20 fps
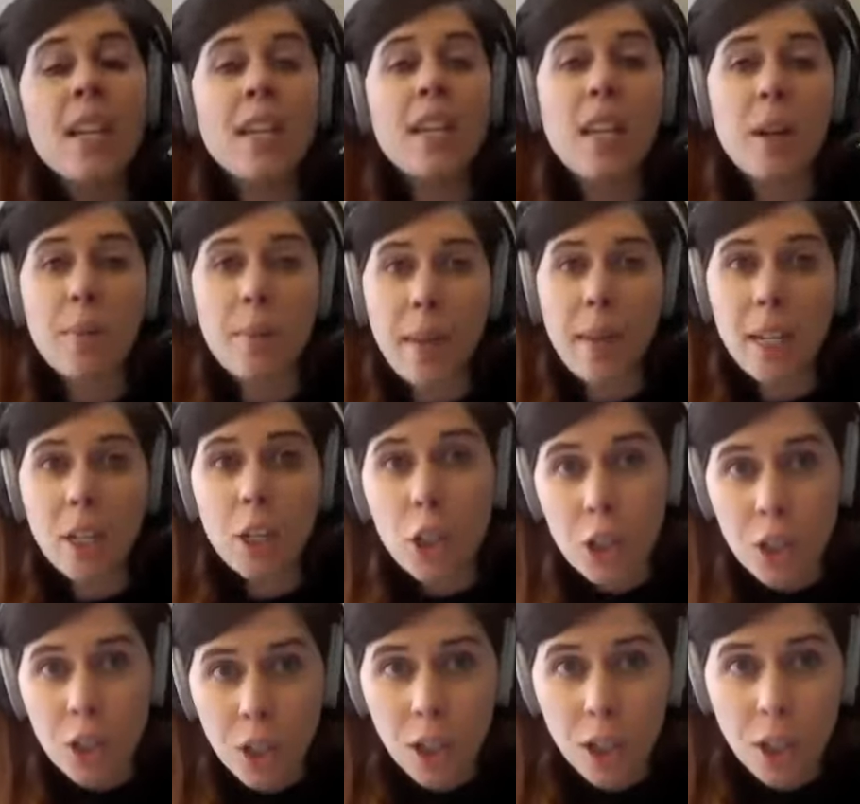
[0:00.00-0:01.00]
Now make
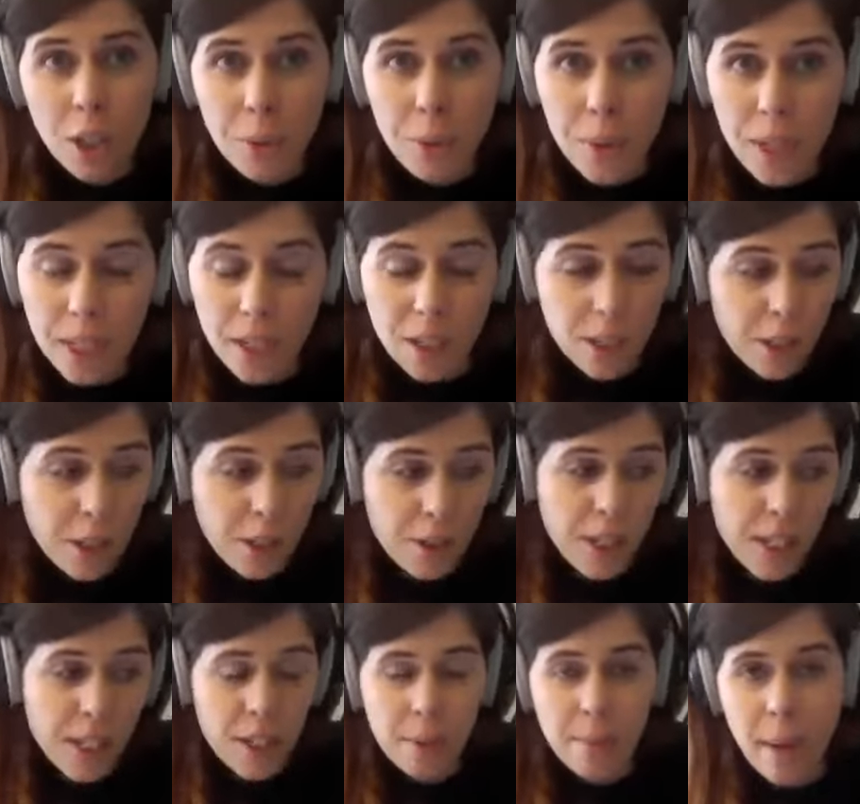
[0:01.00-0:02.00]
sure when you're
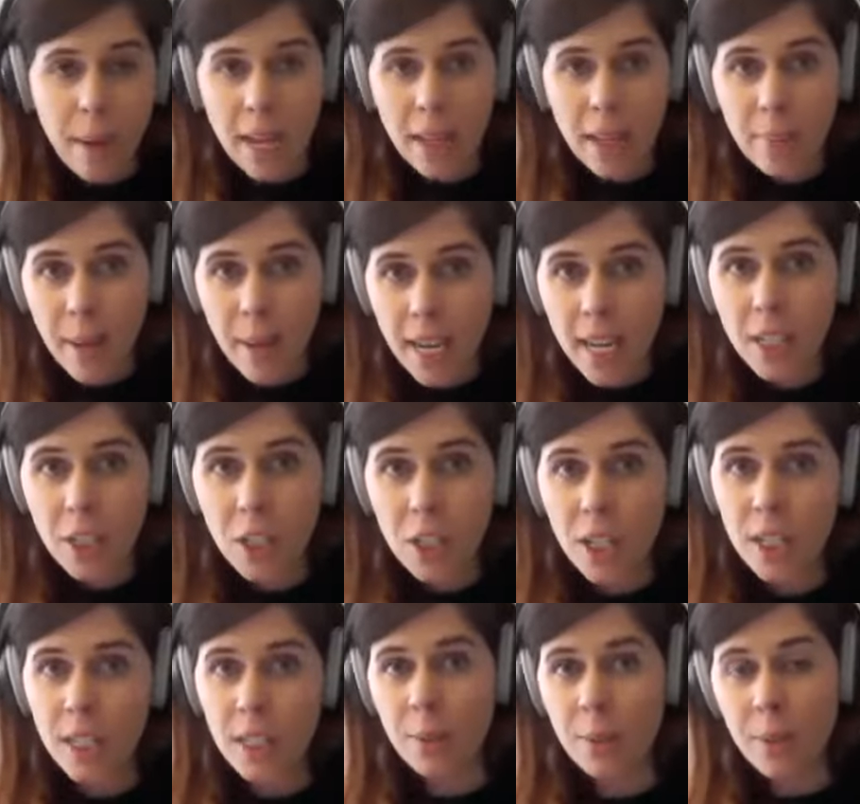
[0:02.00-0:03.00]
doing math
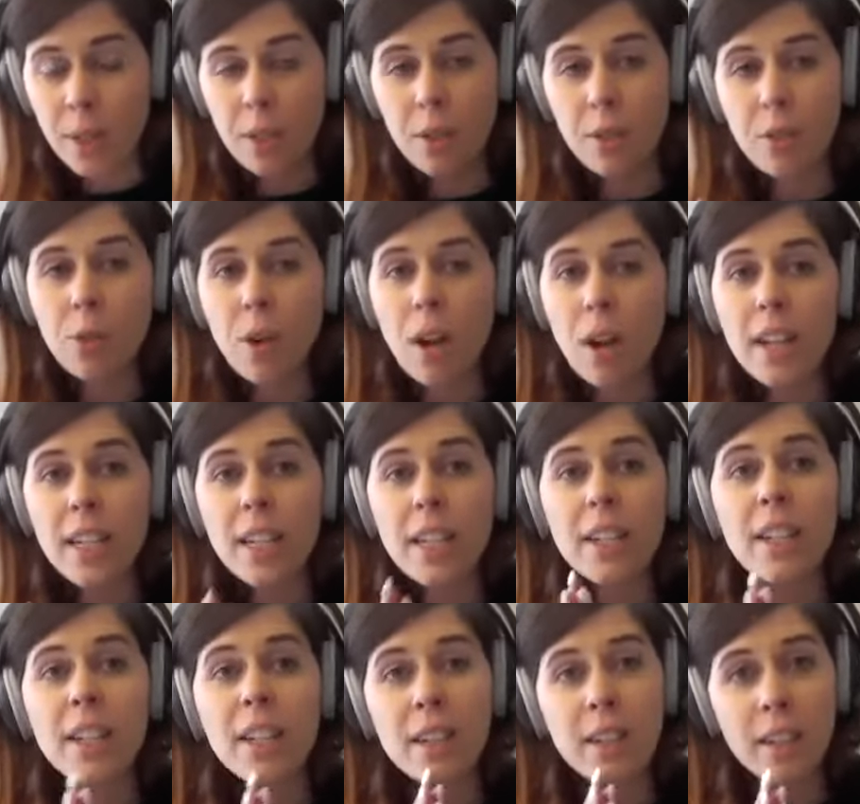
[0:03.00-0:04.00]
pages, when you draw
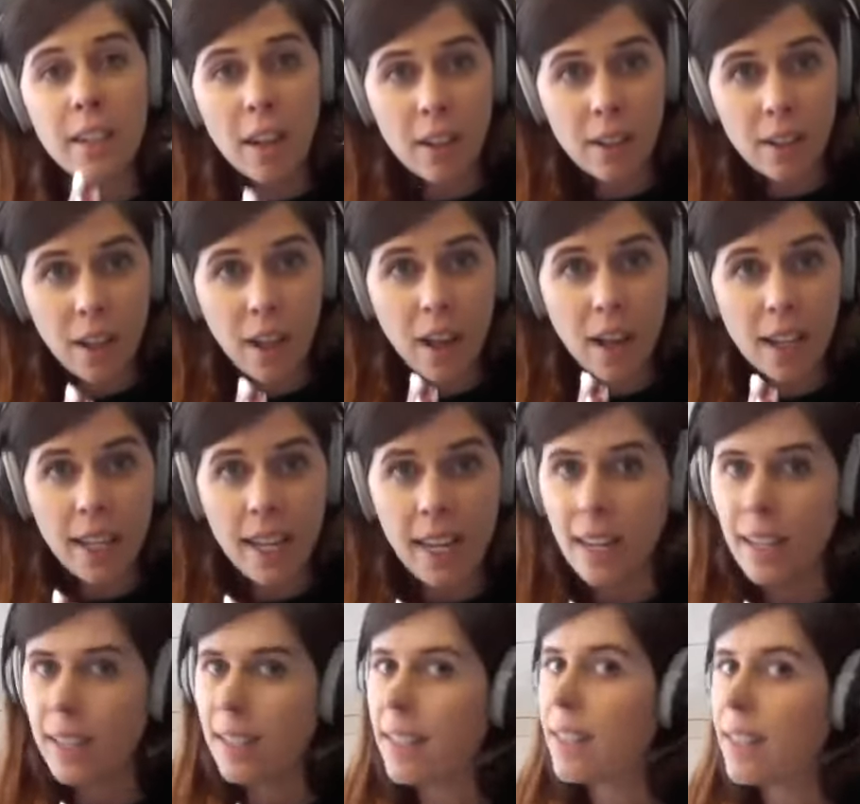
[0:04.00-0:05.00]
your clock
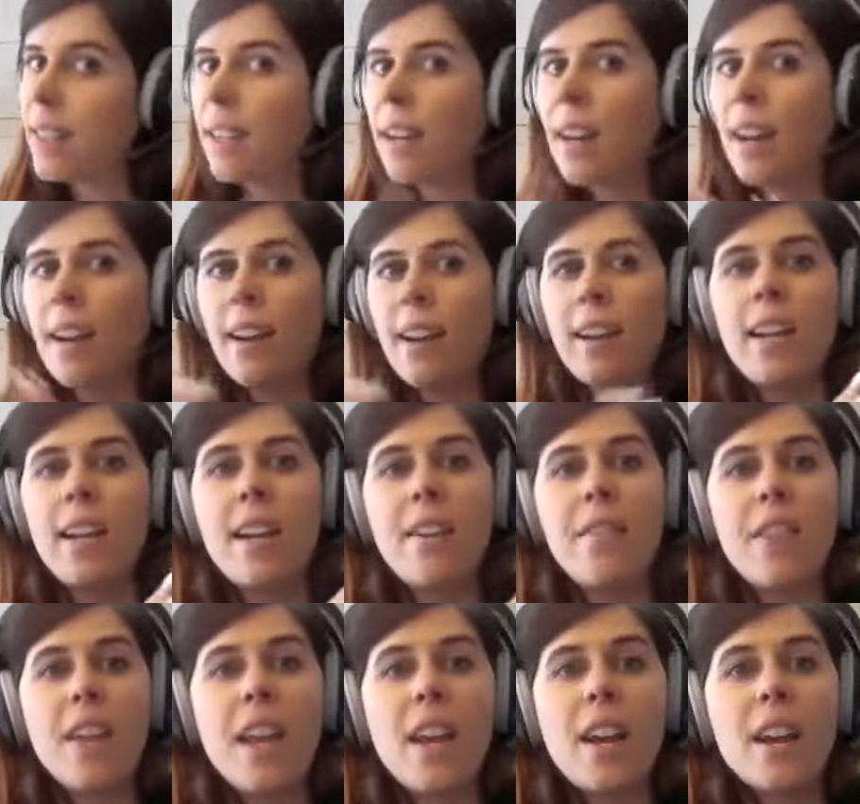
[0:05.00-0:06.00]
hands,
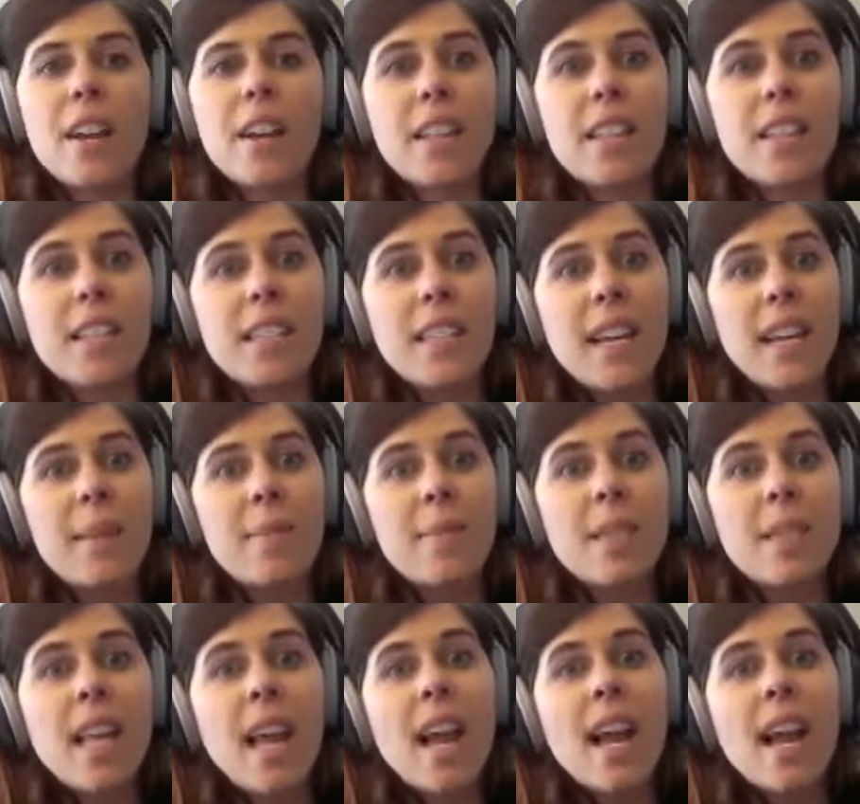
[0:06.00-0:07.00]
if they are the
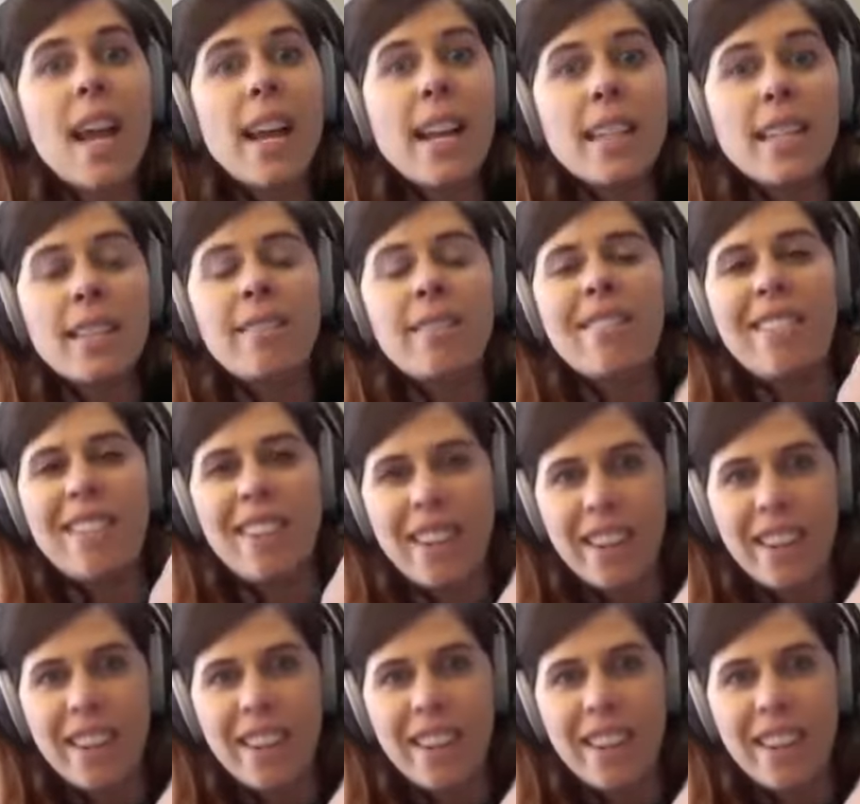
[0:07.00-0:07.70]
same size,